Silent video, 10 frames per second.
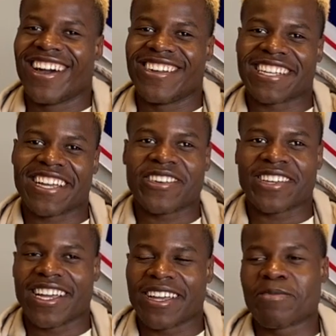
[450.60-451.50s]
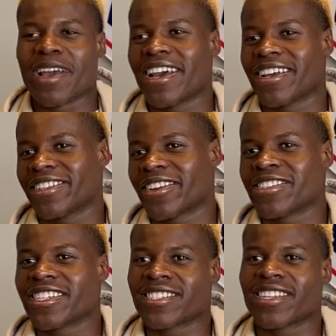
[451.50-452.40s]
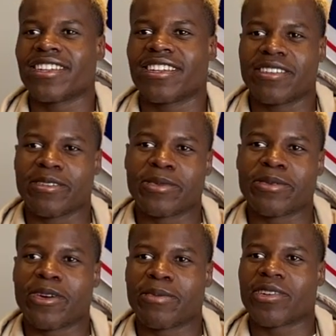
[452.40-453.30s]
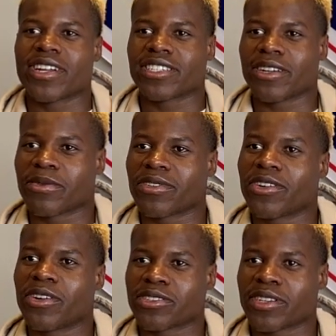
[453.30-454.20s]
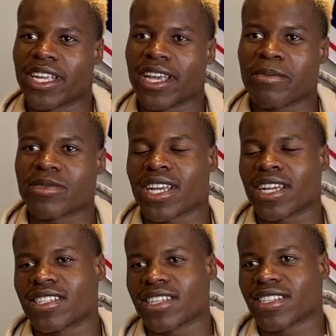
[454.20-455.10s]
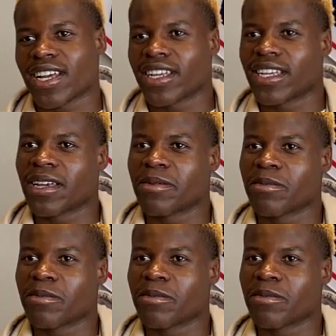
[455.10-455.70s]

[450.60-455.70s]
I was like, okay, because it's a little bit more pressure when you go into the game. It's like it's a tie game.